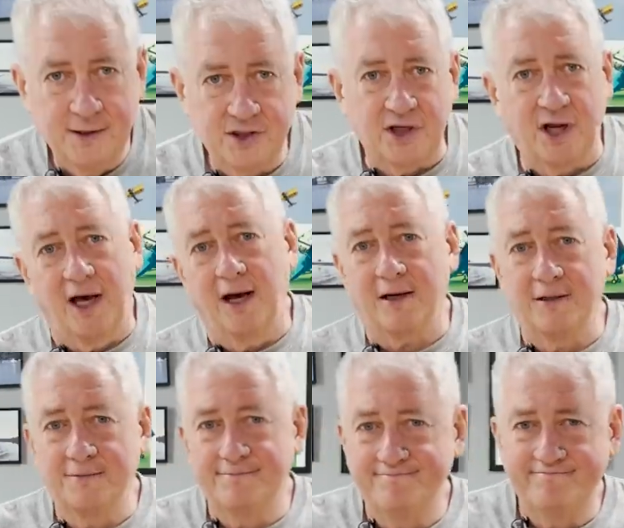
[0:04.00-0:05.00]
G-Loc.
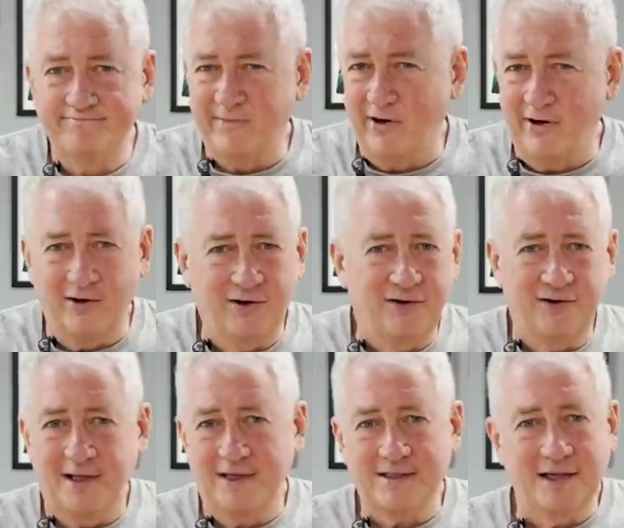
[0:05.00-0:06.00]
No,
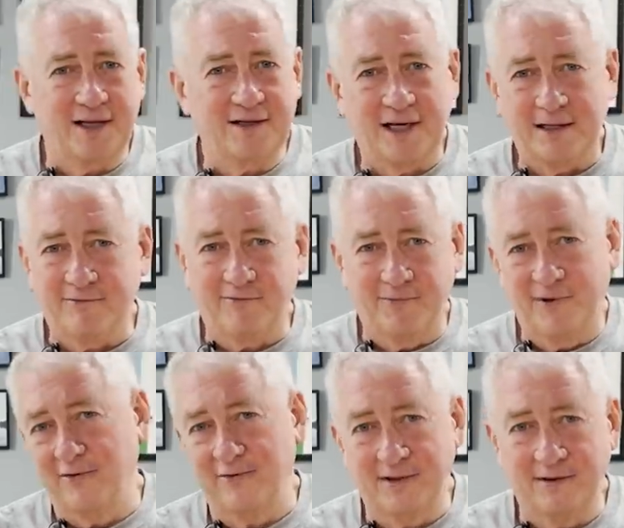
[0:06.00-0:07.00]
that's not the name of a
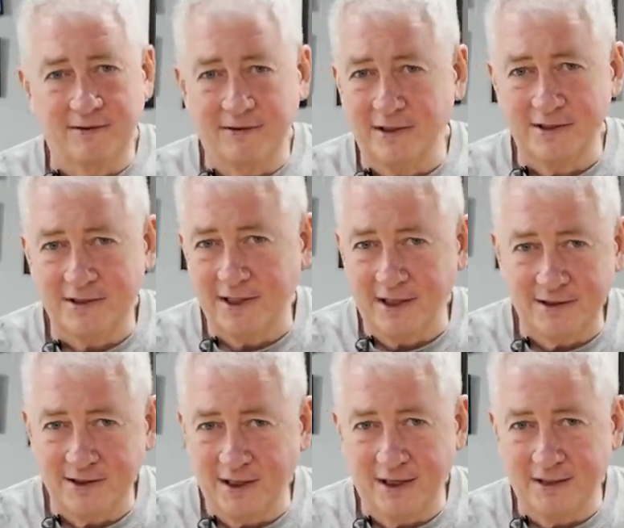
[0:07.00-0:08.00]
movie, or at least
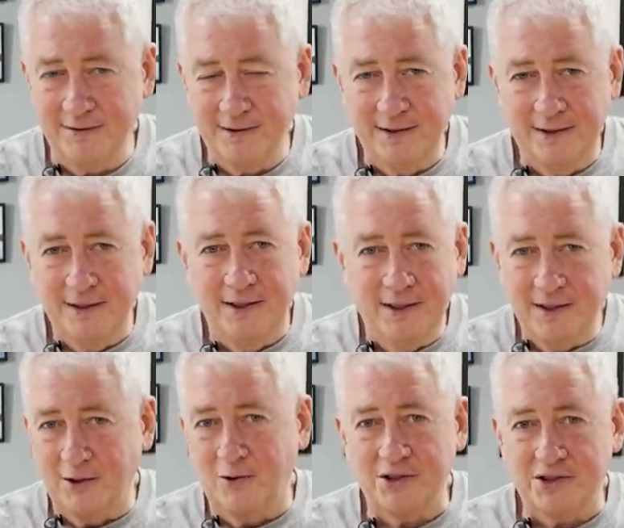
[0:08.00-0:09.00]
not yet.
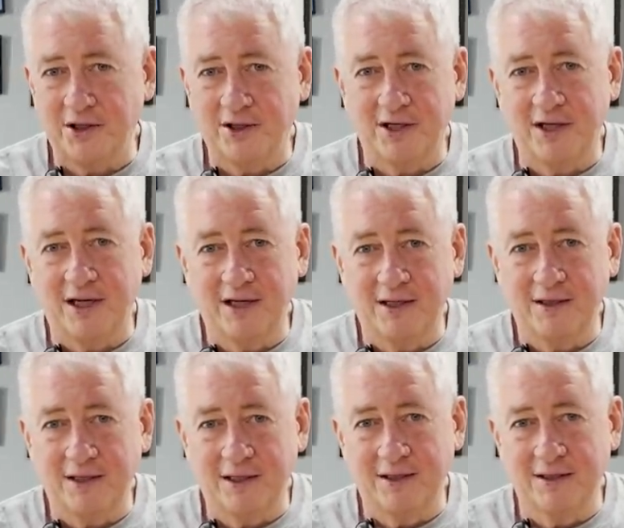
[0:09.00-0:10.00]
The question of the day
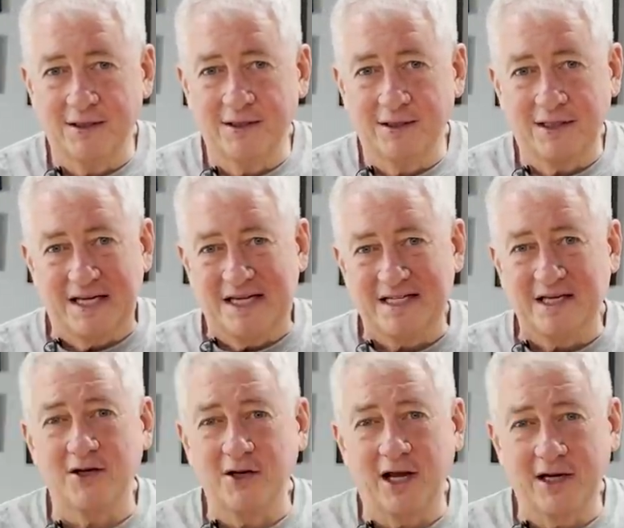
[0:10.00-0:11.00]
is it
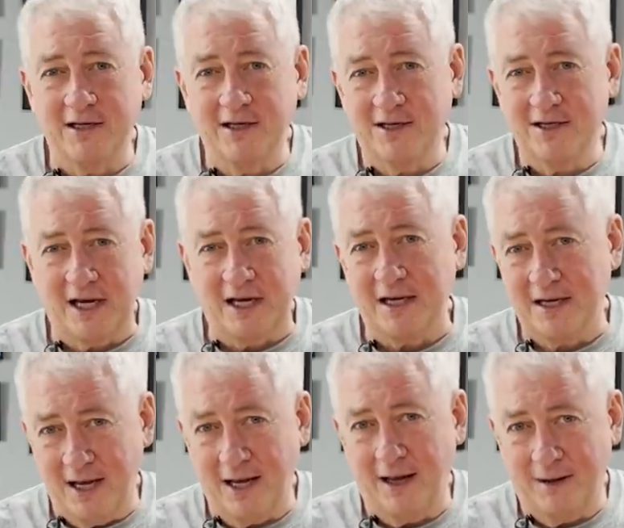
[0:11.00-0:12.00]
a good idea to take a
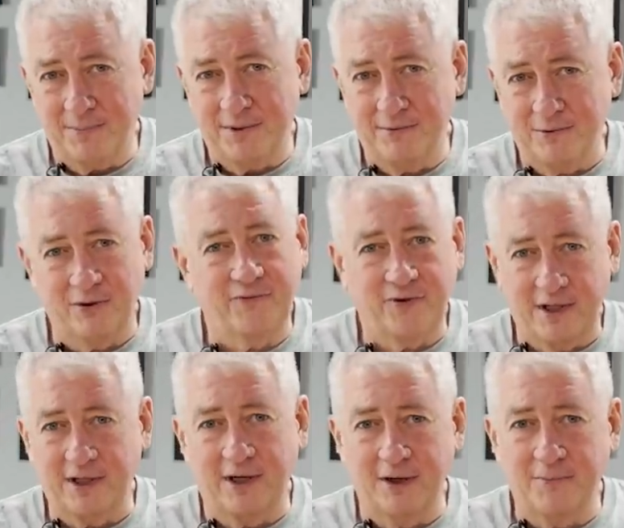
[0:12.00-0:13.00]
nap when you're
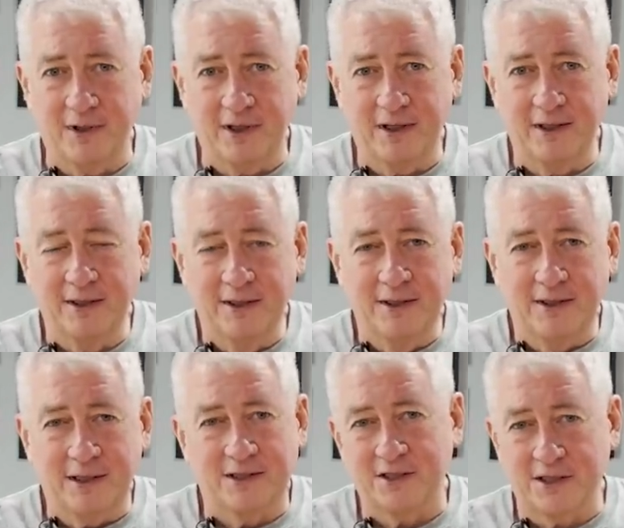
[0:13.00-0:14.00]
flying an airplane
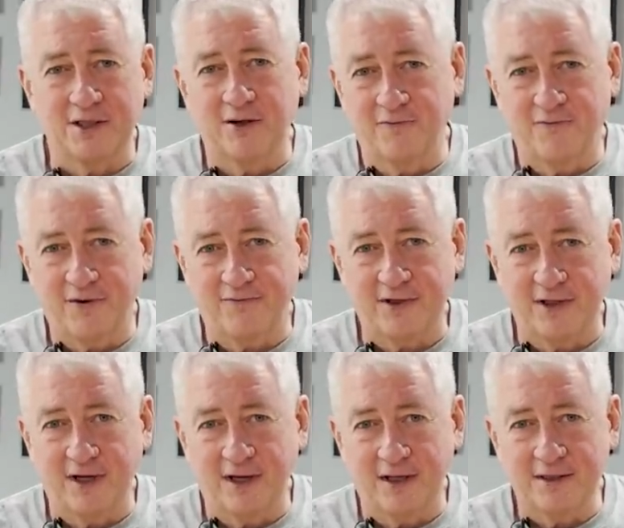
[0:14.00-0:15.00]
at 650
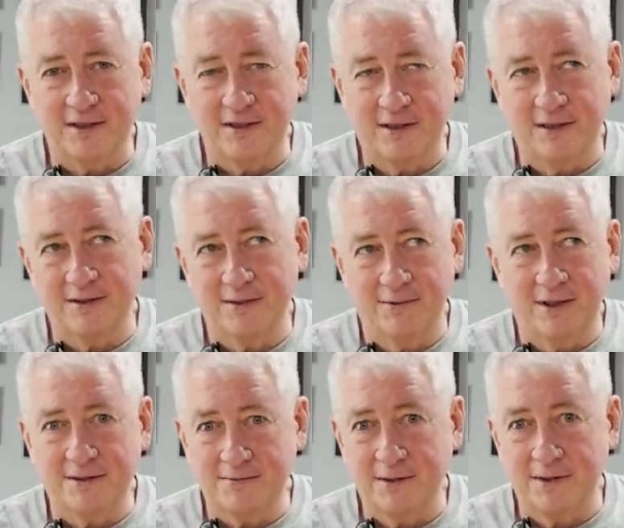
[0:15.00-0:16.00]
knots, that's
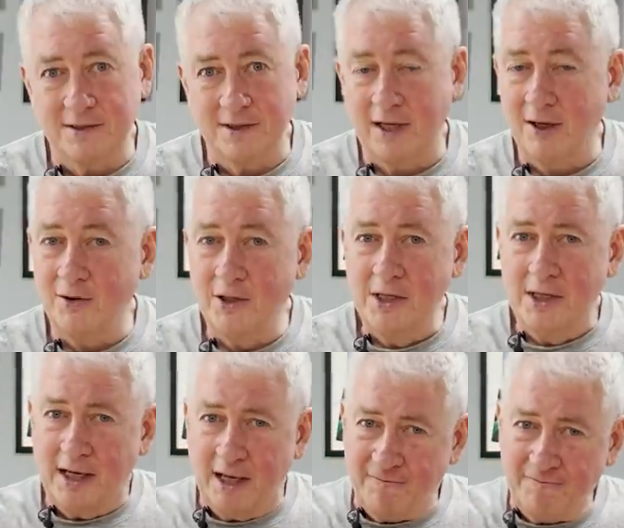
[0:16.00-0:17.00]
about the speed of sound,
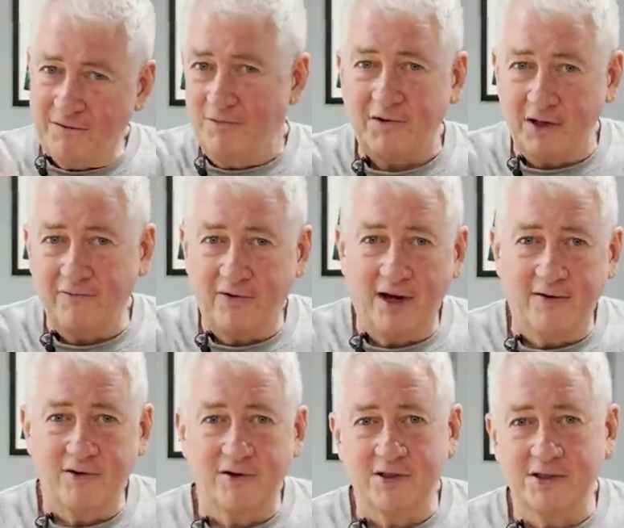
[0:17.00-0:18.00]
at
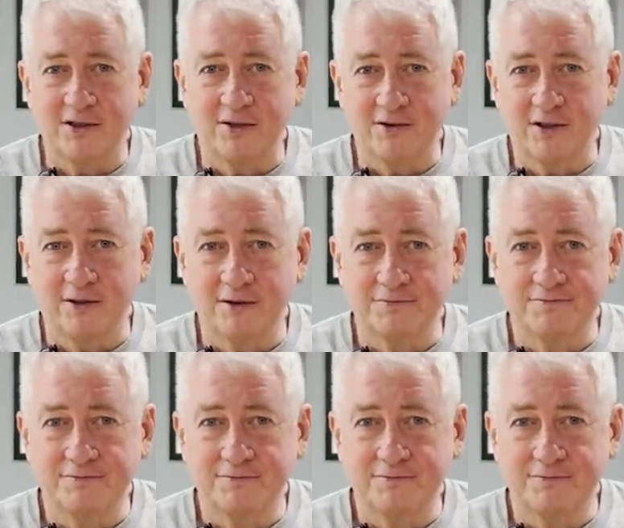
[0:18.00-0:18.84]
55 degrees nose low?